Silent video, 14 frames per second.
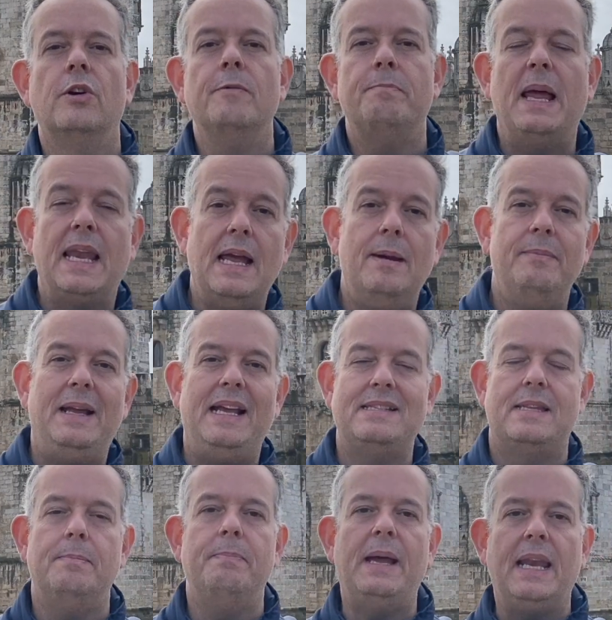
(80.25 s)
in Belém is
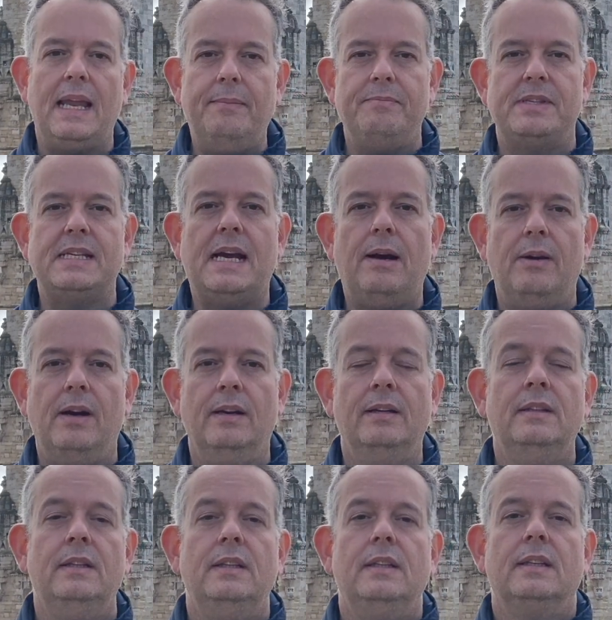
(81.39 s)
the Belém
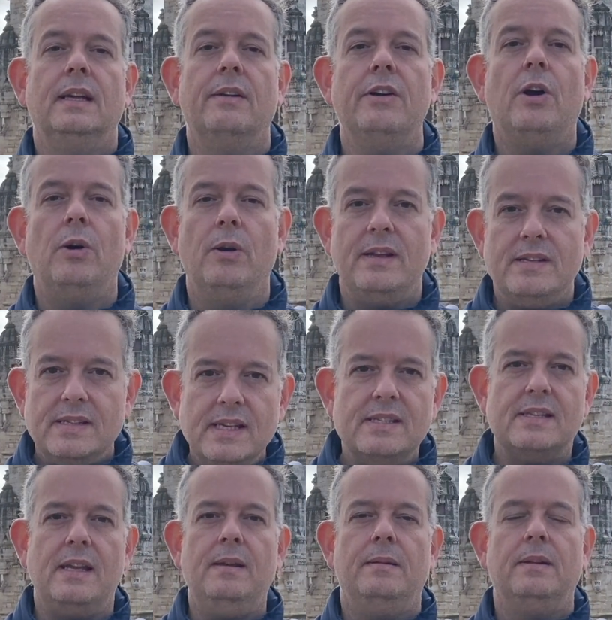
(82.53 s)
Tower. Now, not only is this
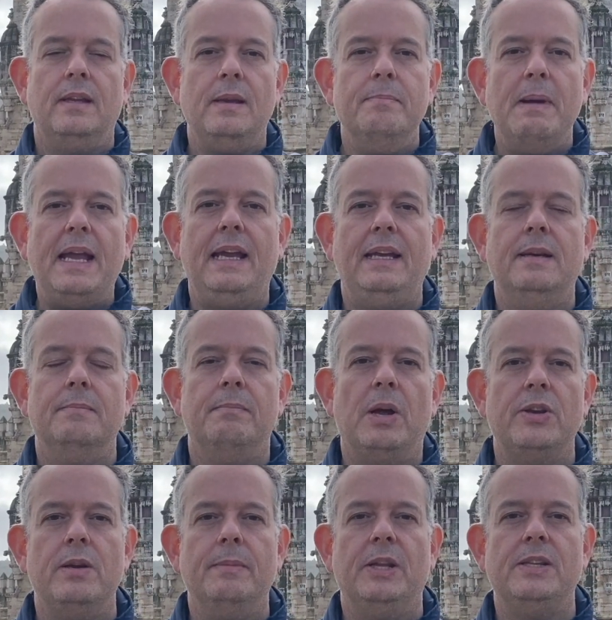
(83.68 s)
the main
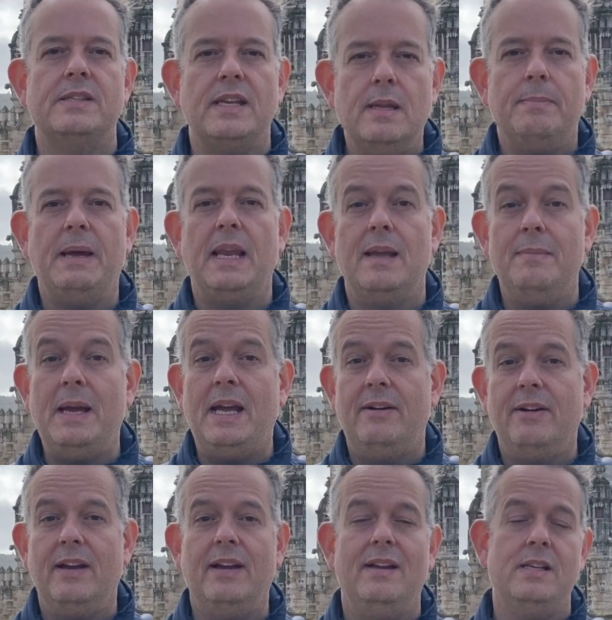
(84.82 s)
monument in the Belém
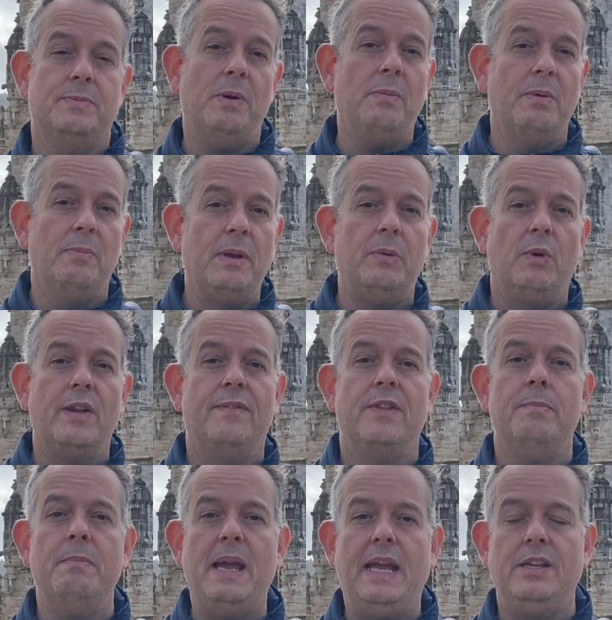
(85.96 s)
area, it's probably one of
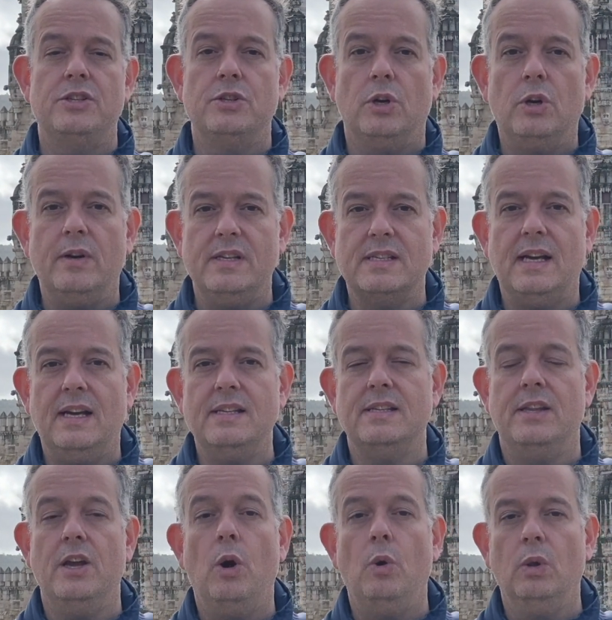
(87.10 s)
the main tourist sites in
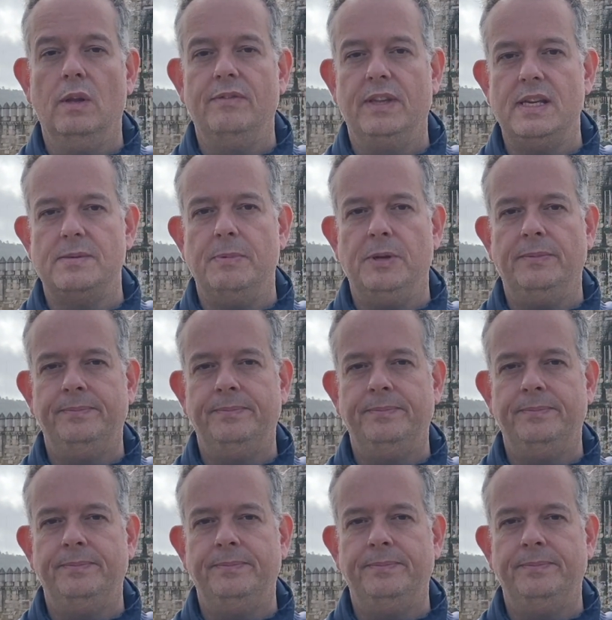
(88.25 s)
the whole of Lisbon.